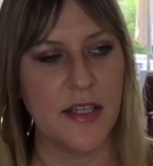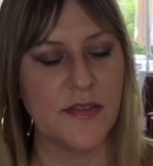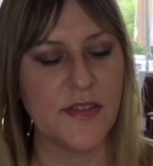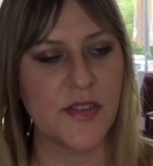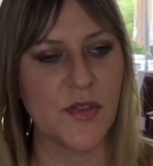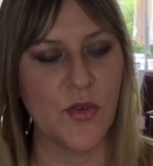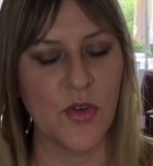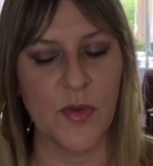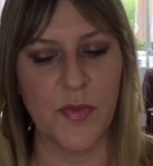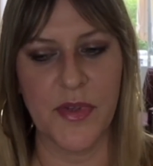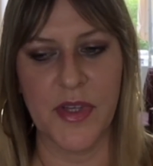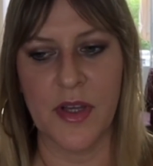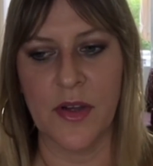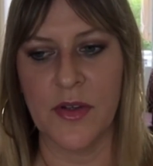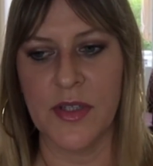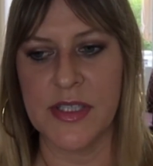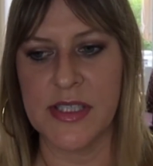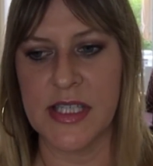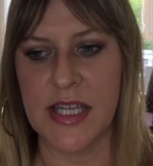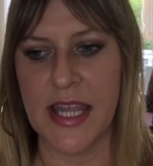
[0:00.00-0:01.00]

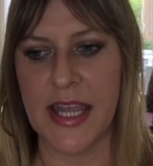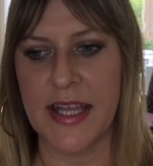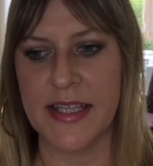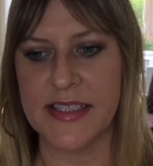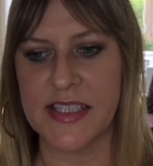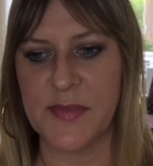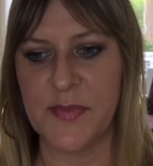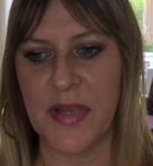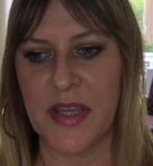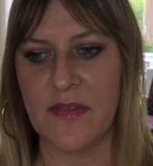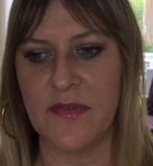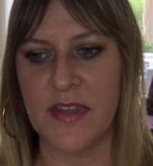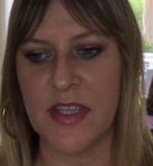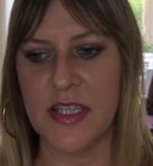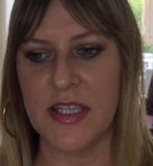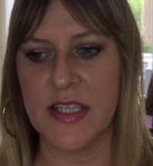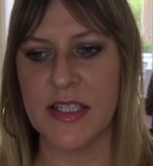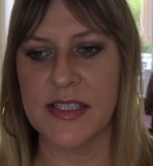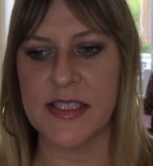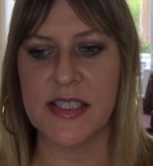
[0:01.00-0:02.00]
Scorpio is enhanced by
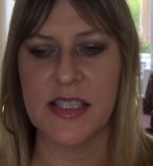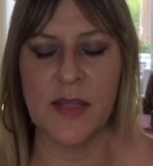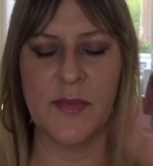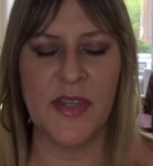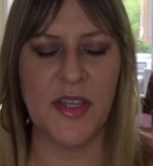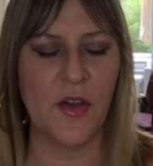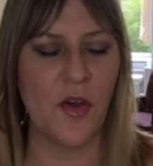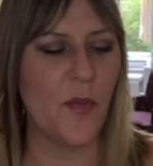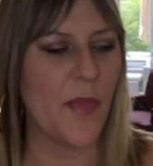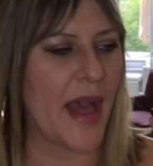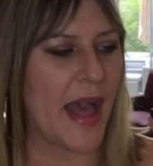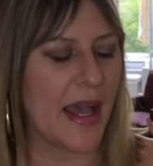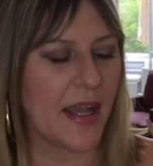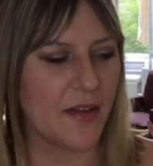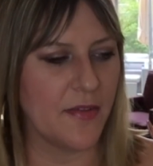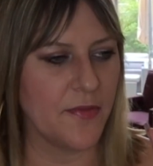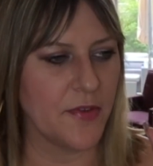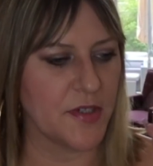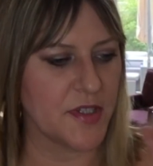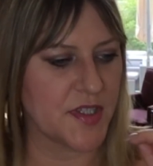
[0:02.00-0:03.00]
Venus. Let me go
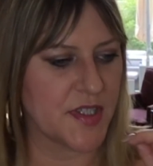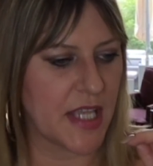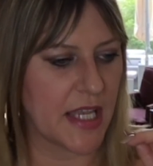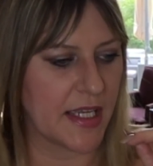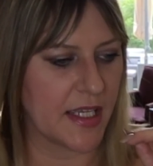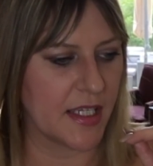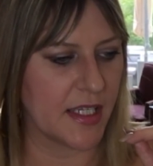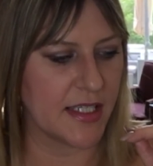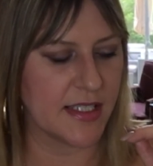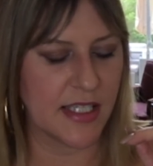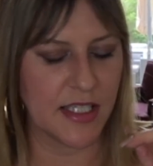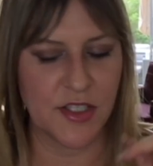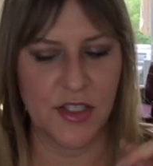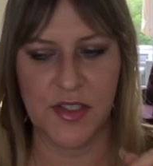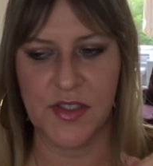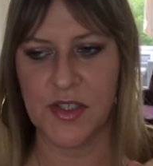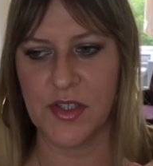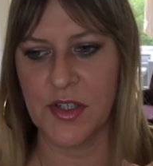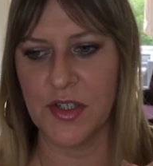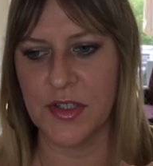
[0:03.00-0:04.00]
back for a second because I
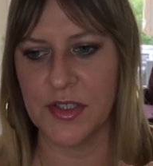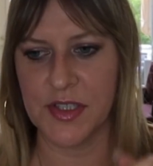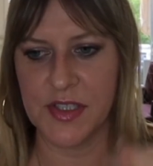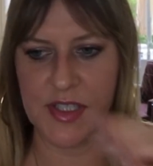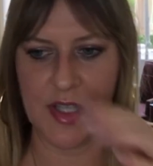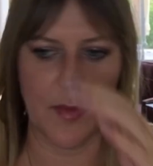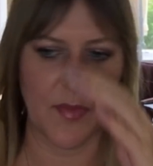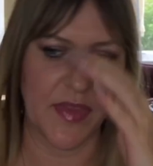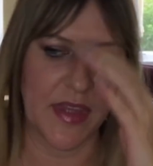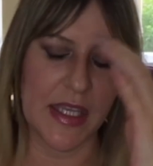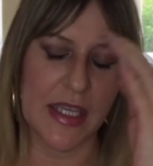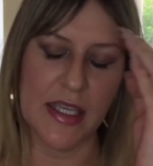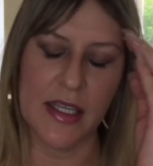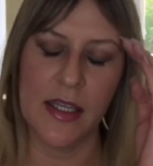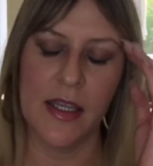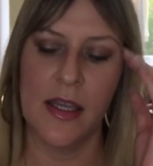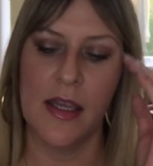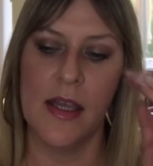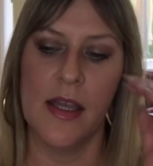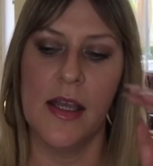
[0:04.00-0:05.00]
just heard something.
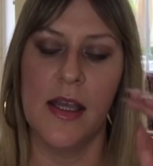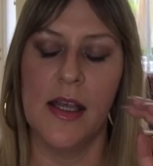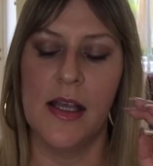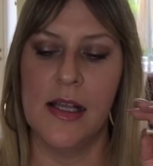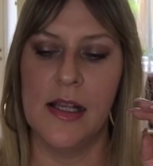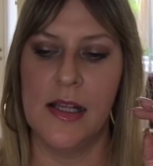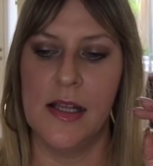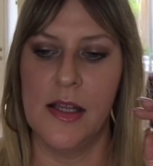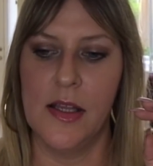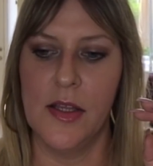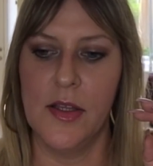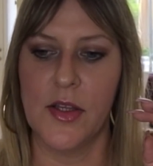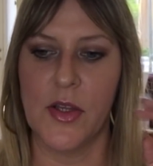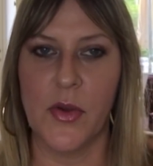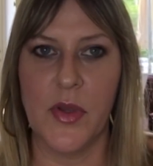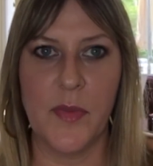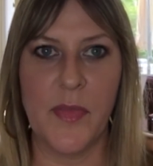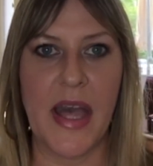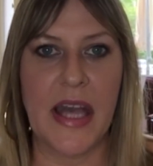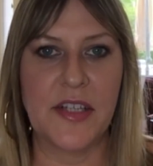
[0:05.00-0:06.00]

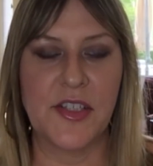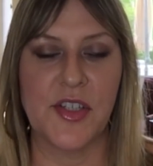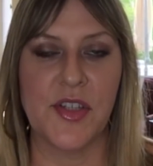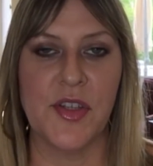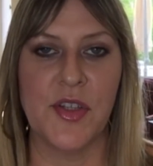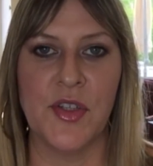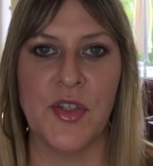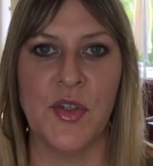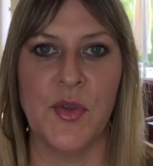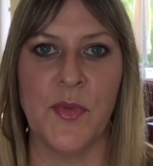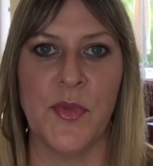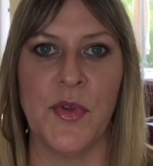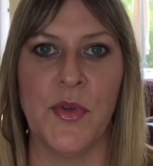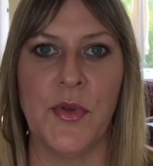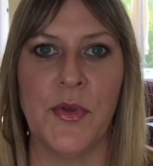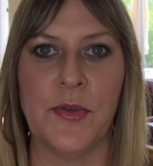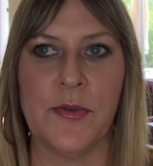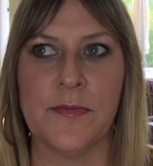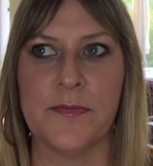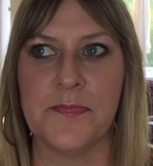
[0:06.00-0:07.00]
Going back to the new
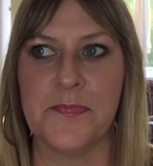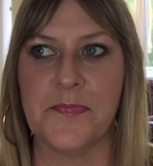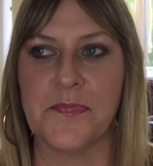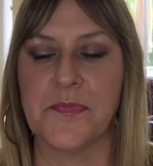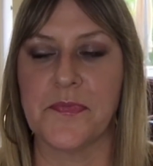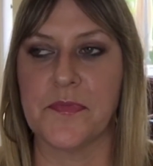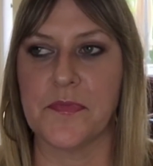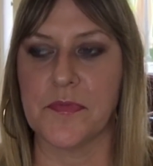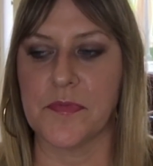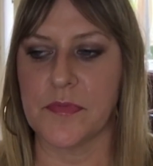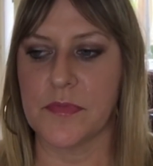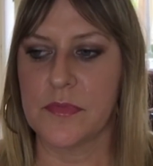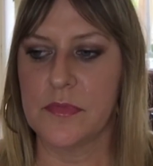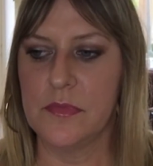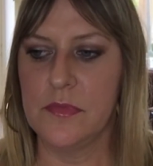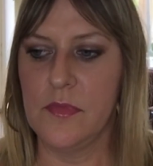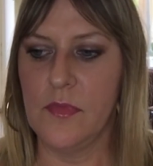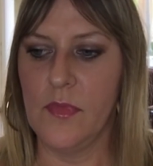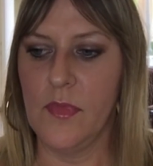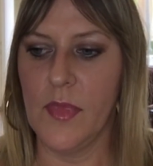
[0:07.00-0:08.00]
moon,
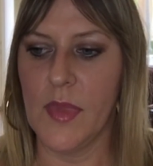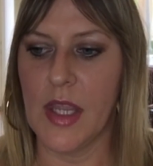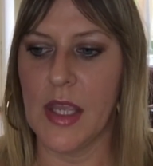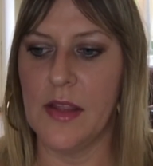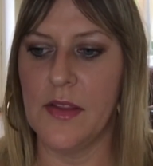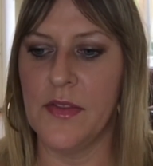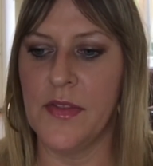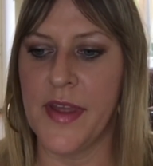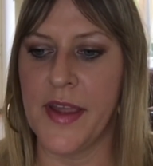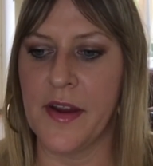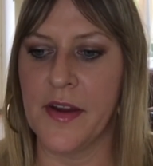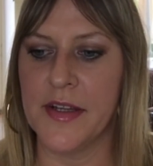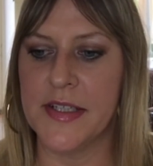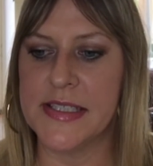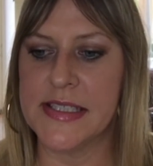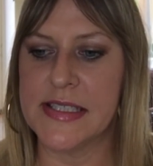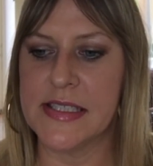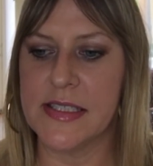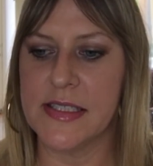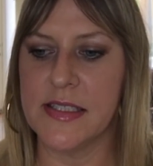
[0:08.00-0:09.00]
there
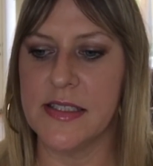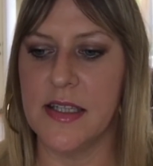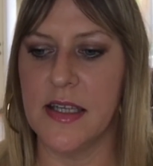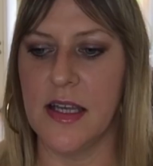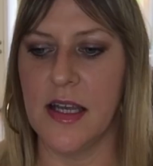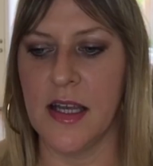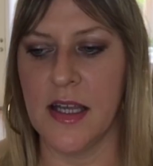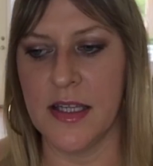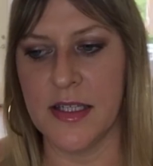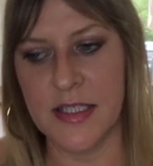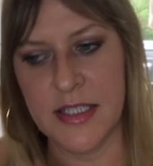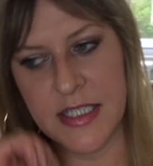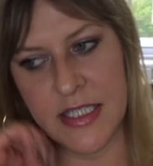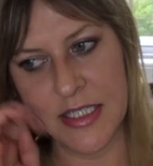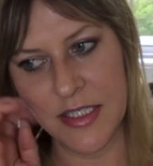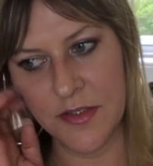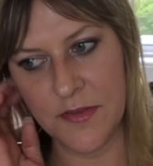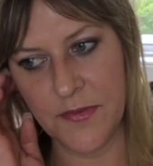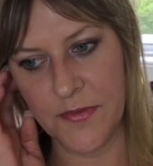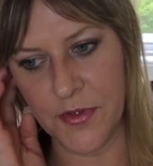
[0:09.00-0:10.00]
is a
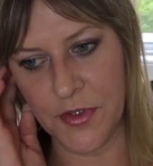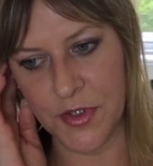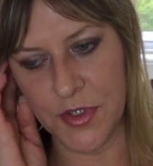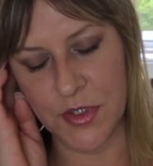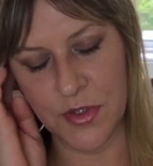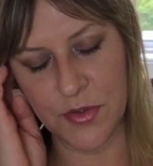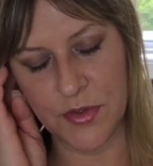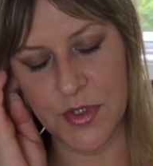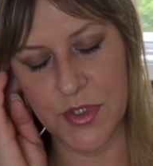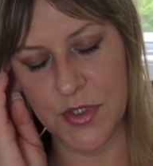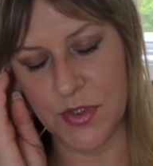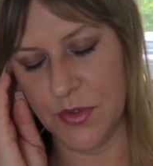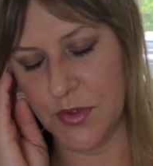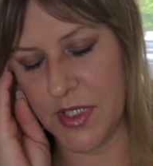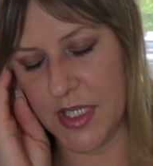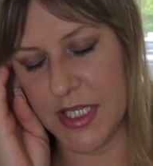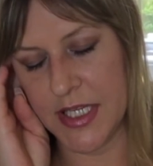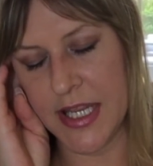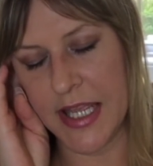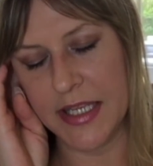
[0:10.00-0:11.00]
need for you to
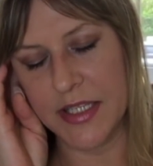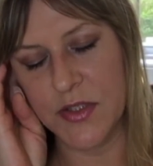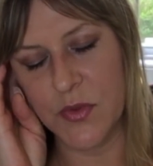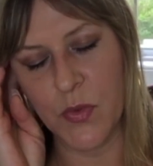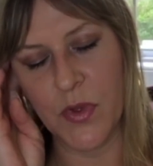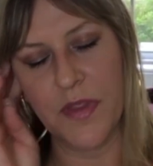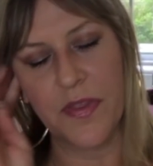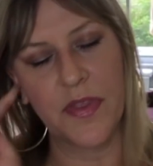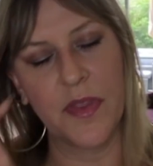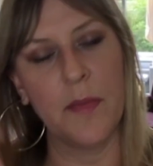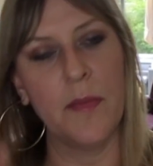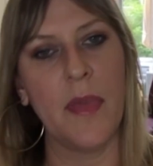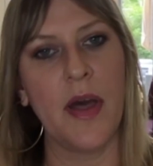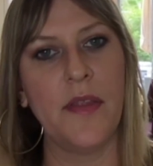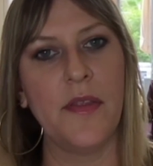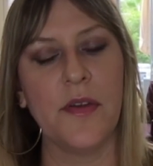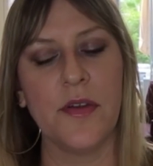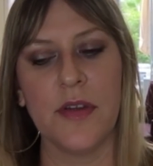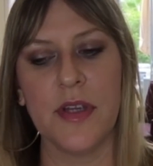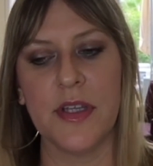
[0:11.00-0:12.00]
connect with the
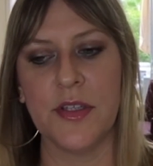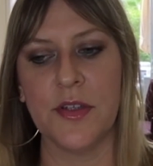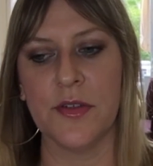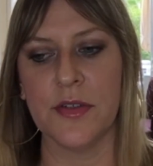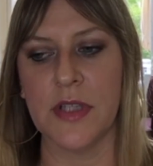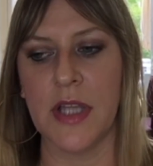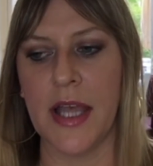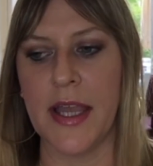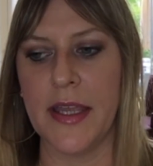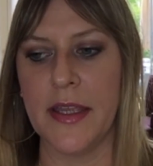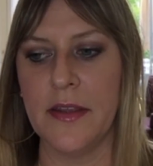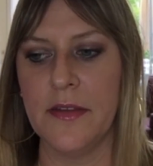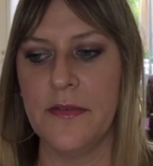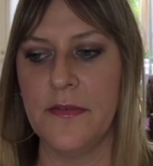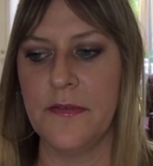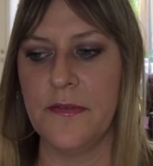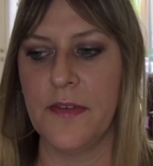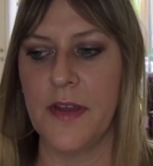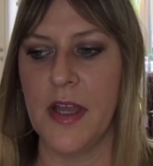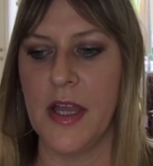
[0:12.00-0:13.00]
mother in your
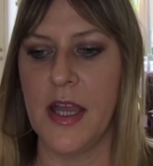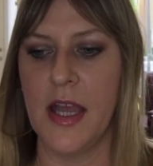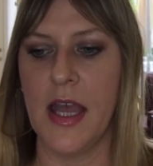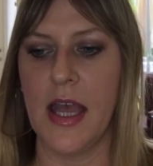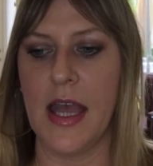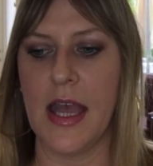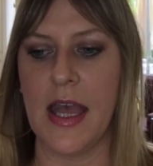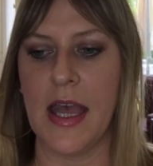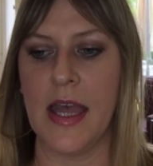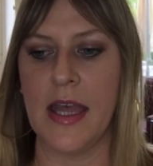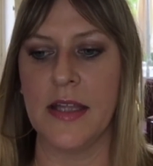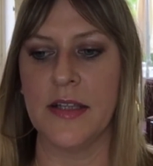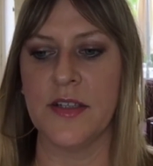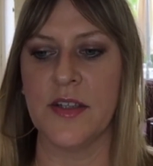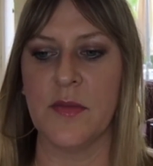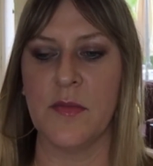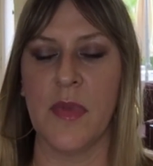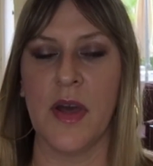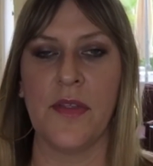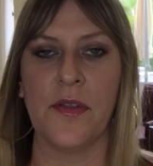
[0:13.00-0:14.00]
life
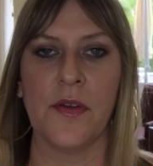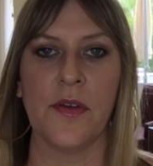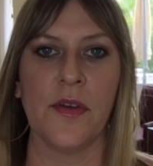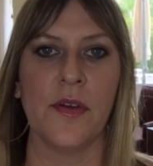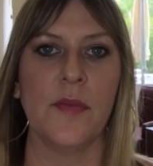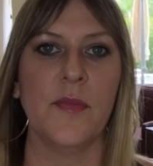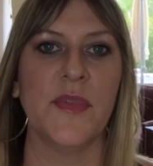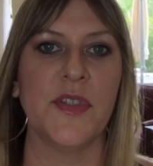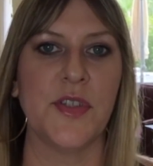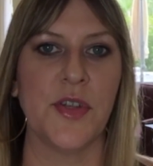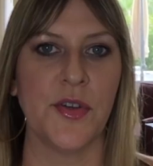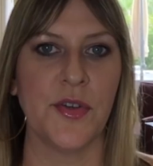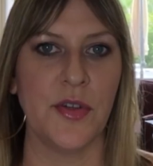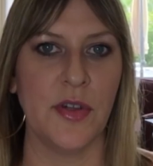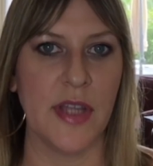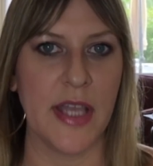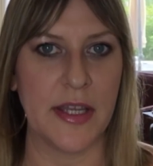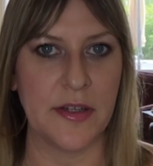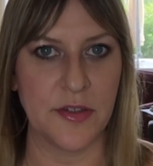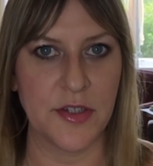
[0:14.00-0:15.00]
and the
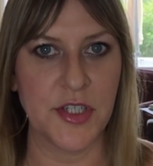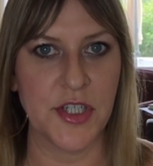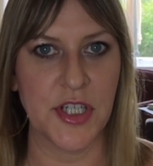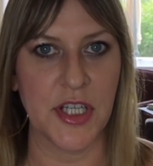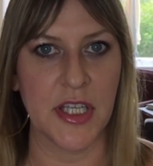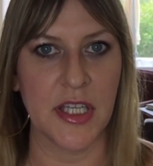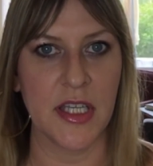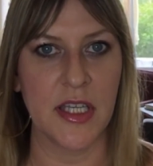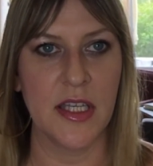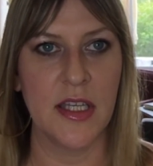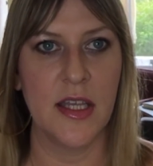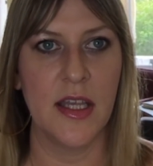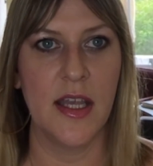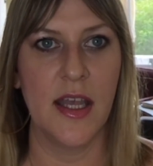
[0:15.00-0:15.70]
maternal energy,